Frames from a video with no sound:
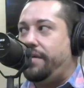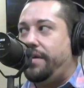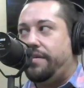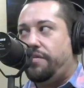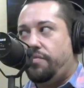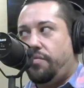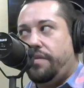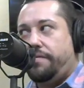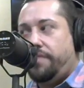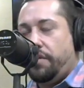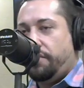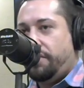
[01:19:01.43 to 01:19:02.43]
is one of
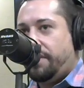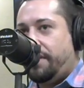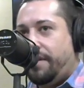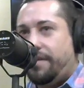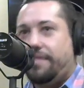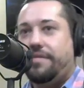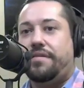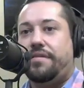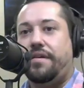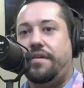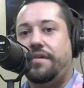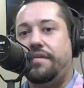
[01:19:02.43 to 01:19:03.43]
those sins.
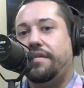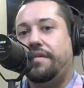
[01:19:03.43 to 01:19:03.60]
And